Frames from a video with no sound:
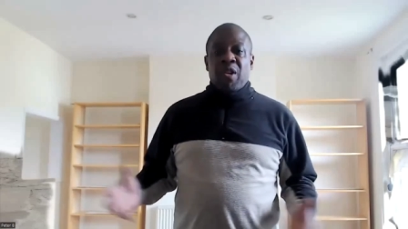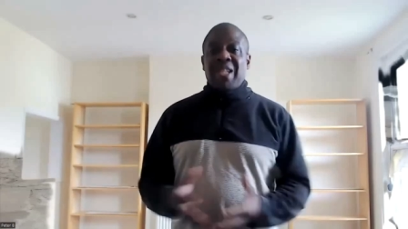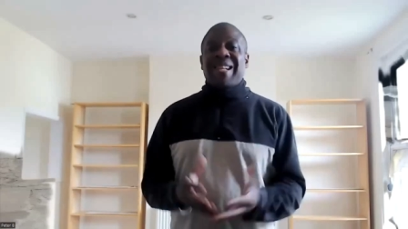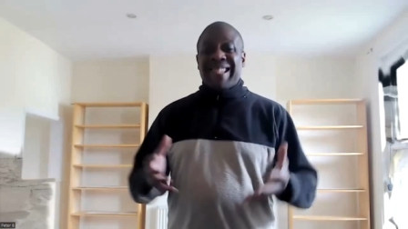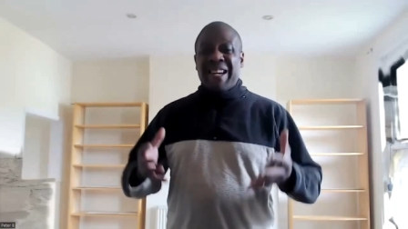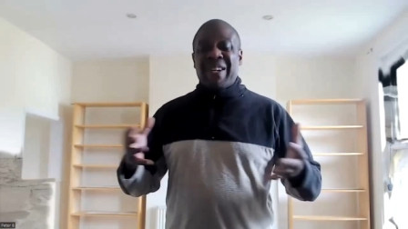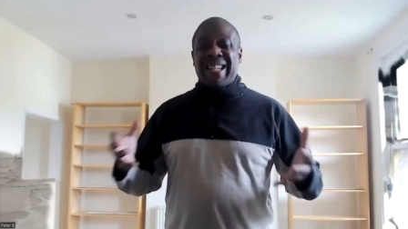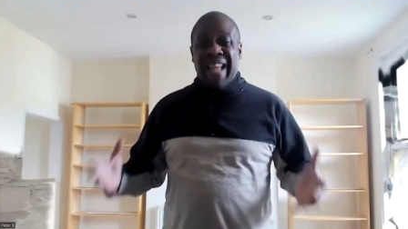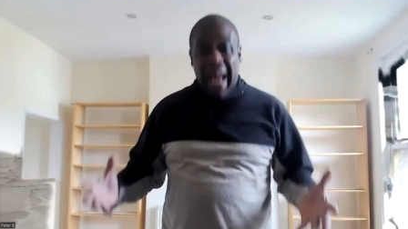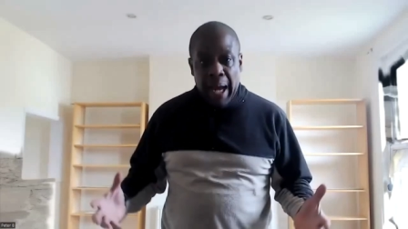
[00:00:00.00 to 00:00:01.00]
She doesn't give
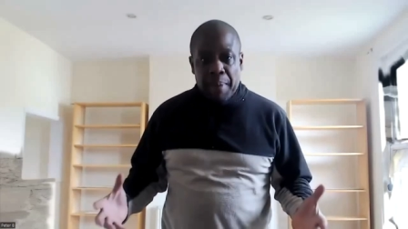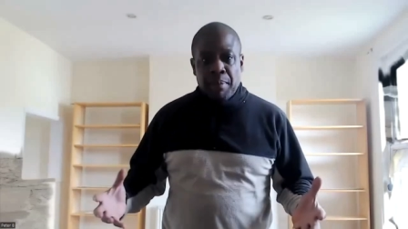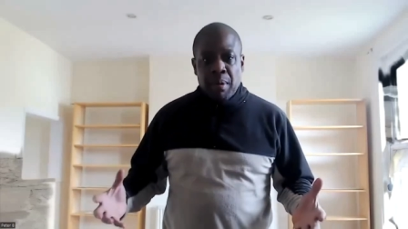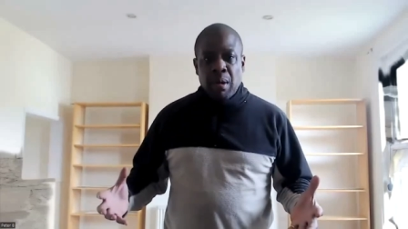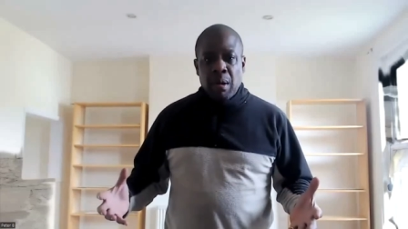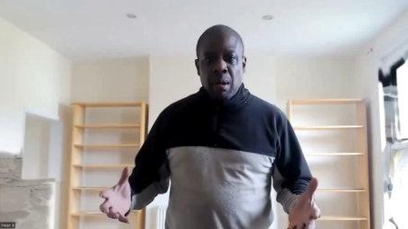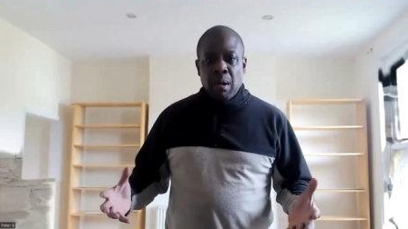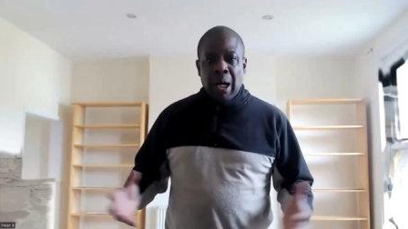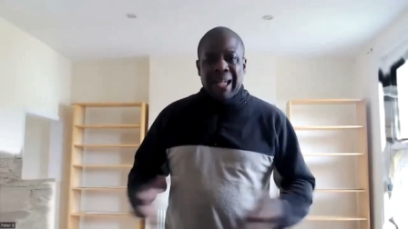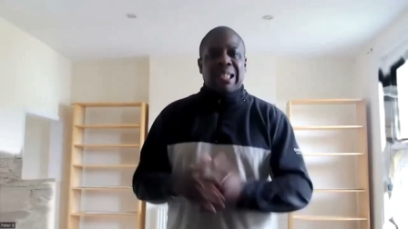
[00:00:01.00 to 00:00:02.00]
a damn,
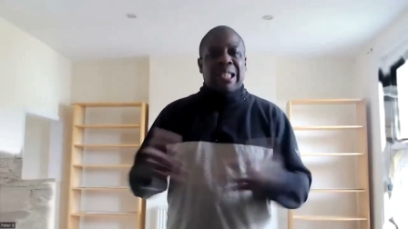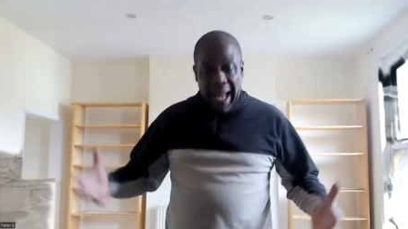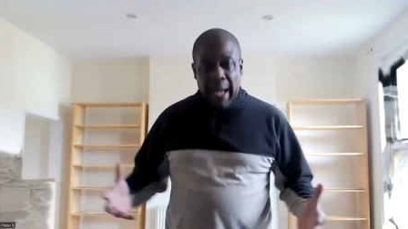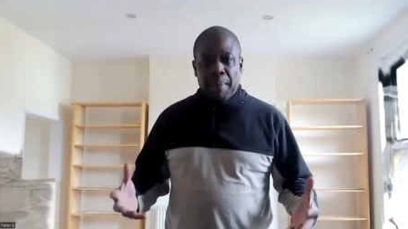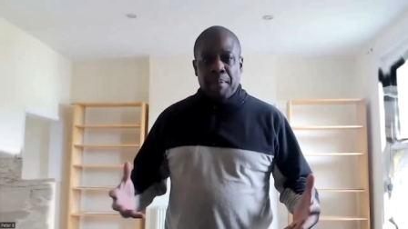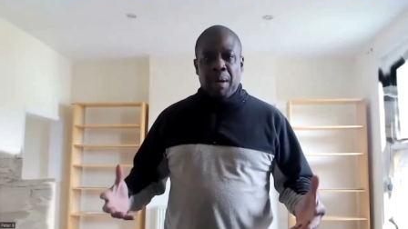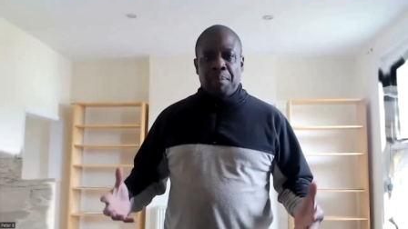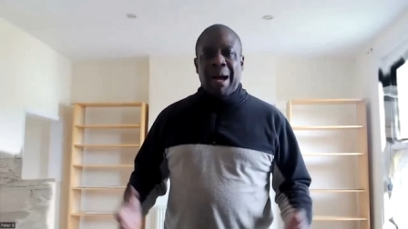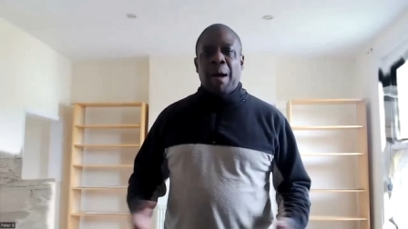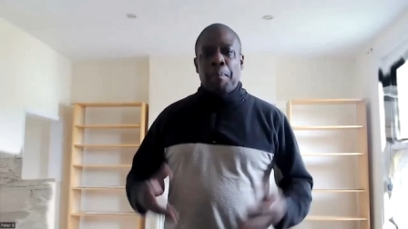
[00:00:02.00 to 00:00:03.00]
a damn
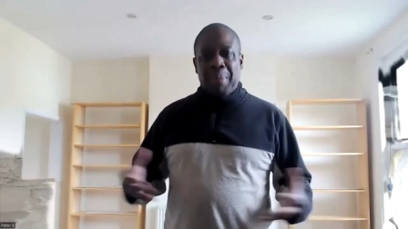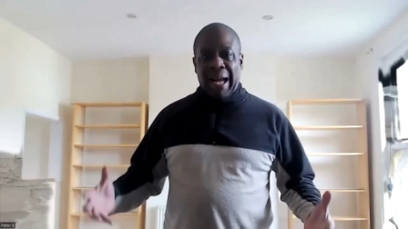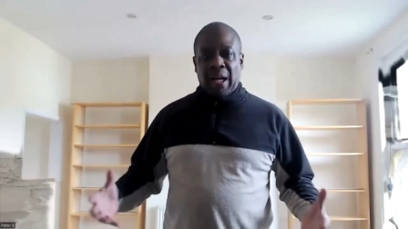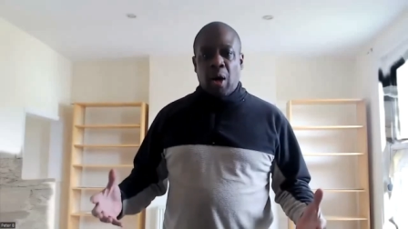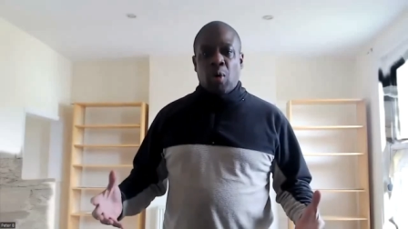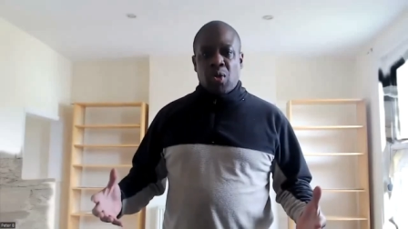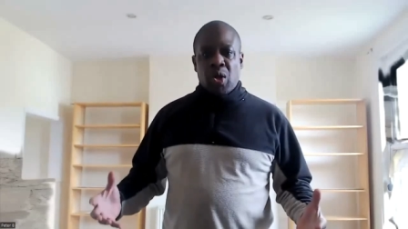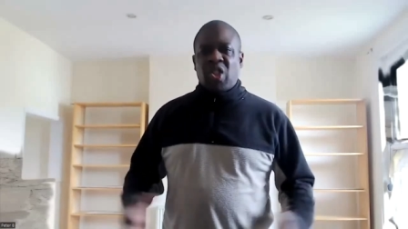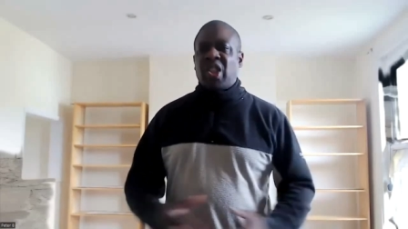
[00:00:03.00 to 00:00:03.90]
about black culture.